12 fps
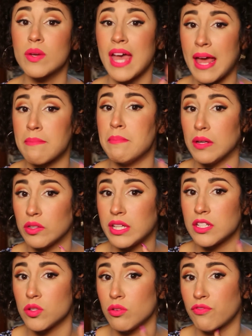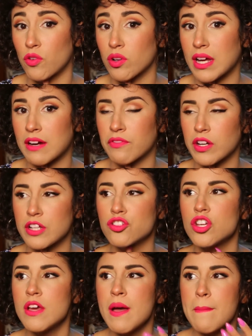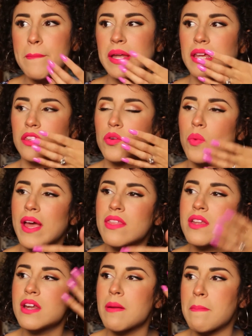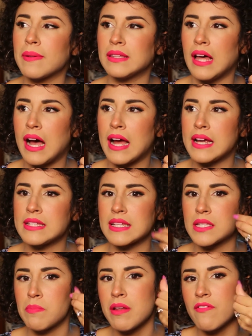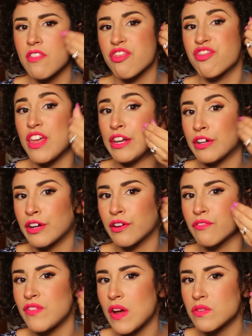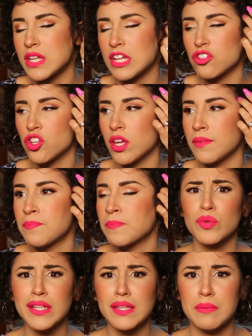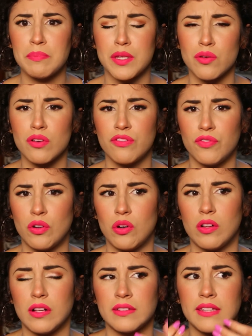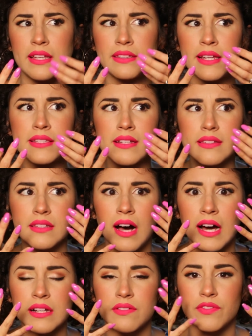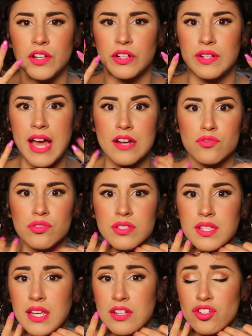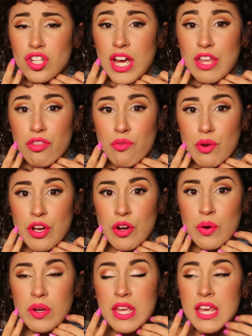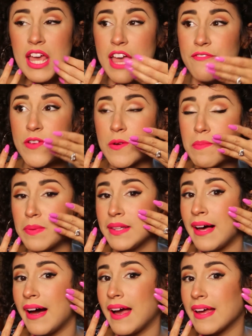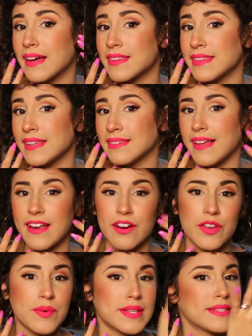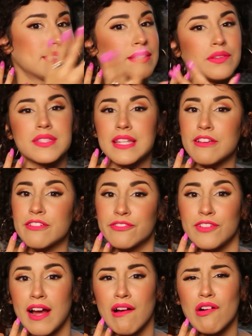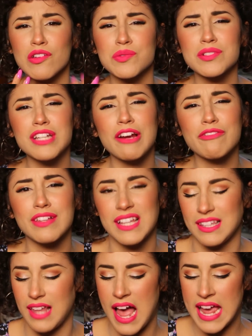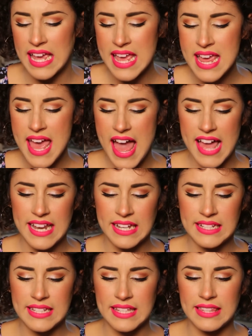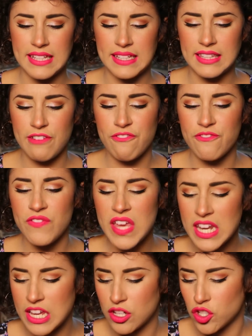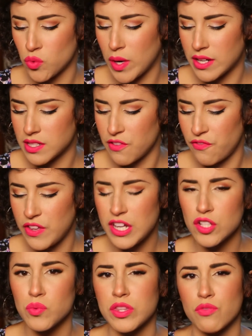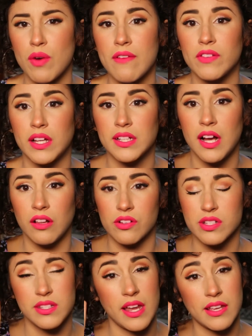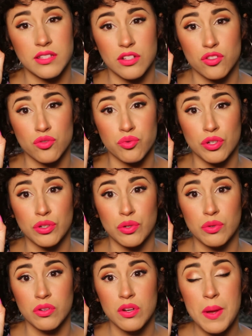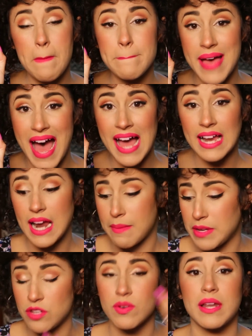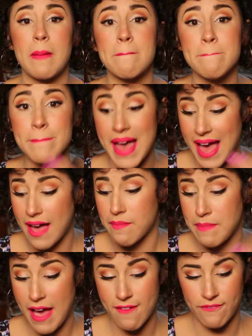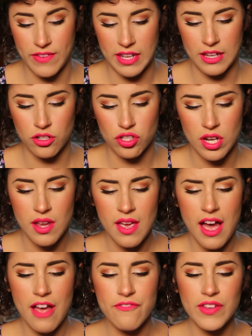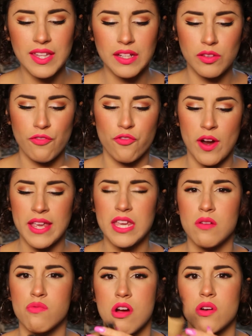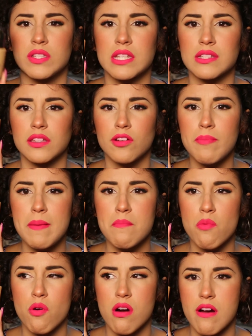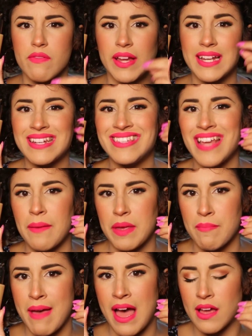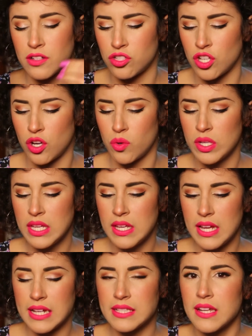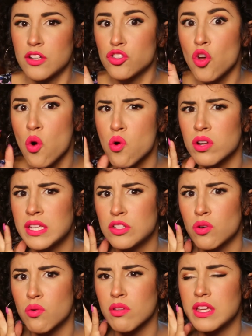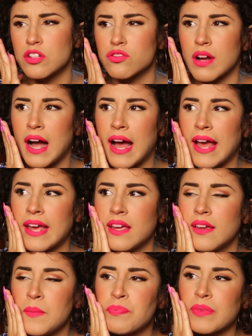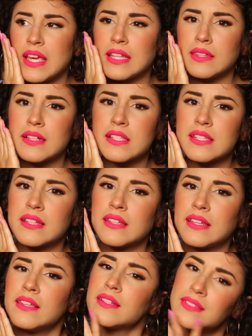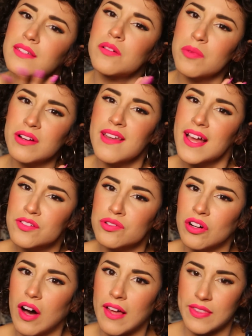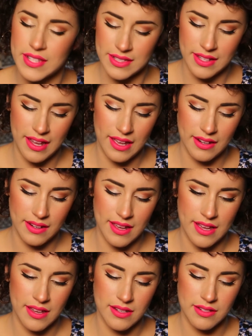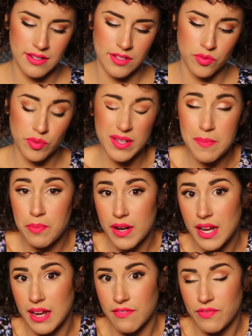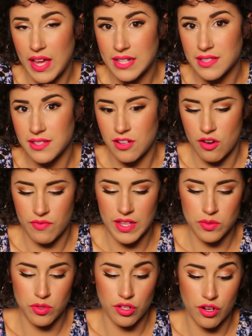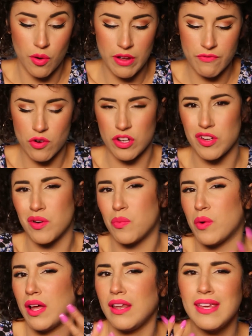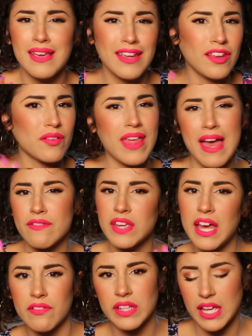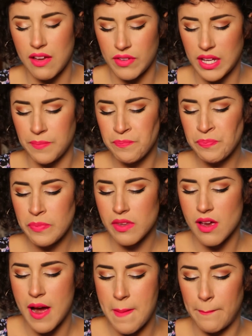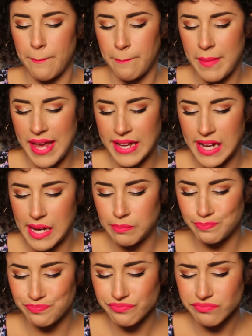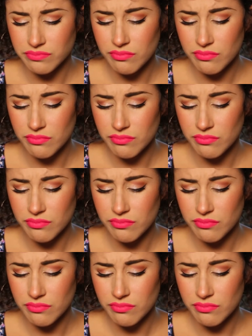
You can build it to a full coverage, but the way that it applies, it's a bit of a thinner foundation, really beautiful. It lets a lot of your natural skin shine through. If you apply a thin layer, you can still see freckles, which I really like. And the finish, whereas the finish with the Revlon ColorStay is a true matte, I mean, you get a matte finish. I feel like the Frankie Rose is a little bit more of like a demi-matte. So it's not totally dry. It looks a little more natural on the skin, and it's really pretty if that's what you're going for and you don't want the heavy makeup.